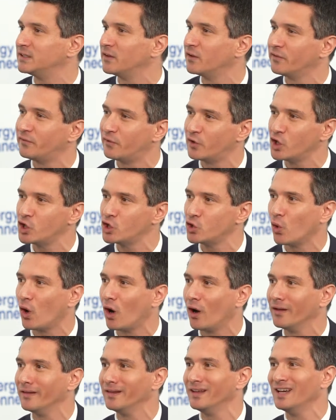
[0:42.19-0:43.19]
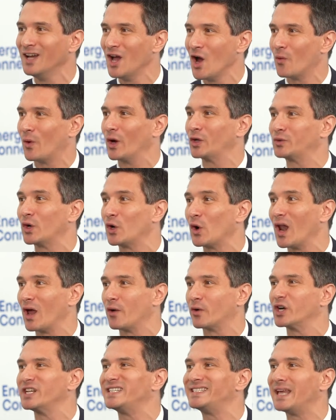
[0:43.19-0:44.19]
The first one, what we call
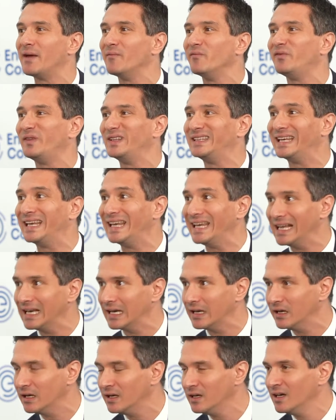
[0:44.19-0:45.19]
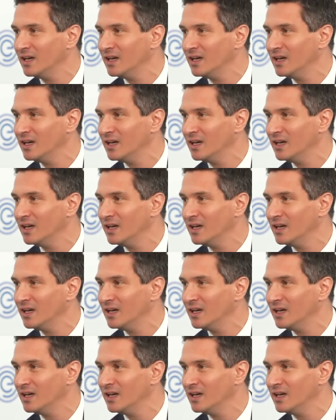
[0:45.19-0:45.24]
our SEM-FIT-HEAL